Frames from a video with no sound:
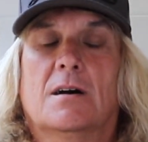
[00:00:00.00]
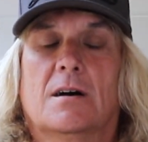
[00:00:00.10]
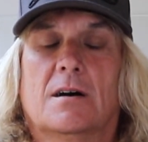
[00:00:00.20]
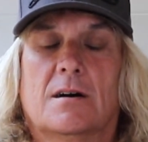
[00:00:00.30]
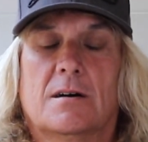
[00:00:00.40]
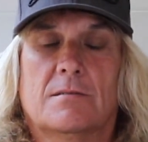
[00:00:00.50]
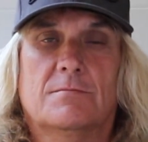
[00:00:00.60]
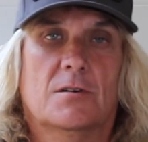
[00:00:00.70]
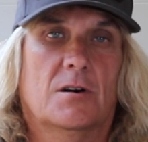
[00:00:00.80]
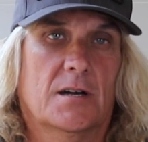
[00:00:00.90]

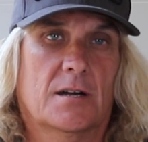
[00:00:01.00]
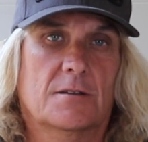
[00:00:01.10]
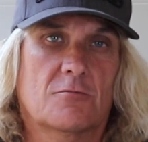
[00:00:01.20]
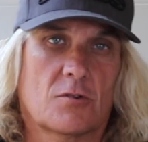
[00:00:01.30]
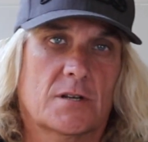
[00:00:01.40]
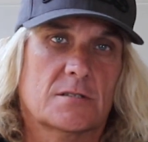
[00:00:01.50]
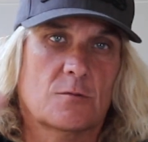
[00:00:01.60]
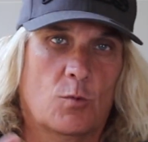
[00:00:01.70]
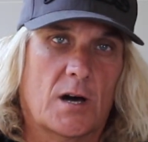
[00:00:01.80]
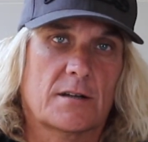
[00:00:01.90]
I only write to
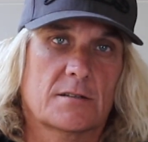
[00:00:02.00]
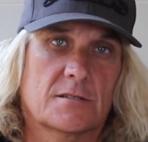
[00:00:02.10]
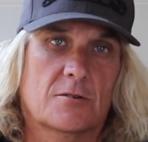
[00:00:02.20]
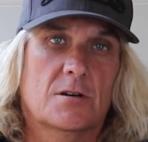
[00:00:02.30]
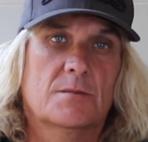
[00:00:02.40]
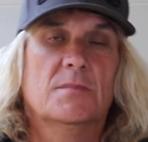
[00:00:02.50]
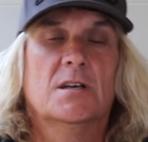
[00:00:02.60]
1 at a time.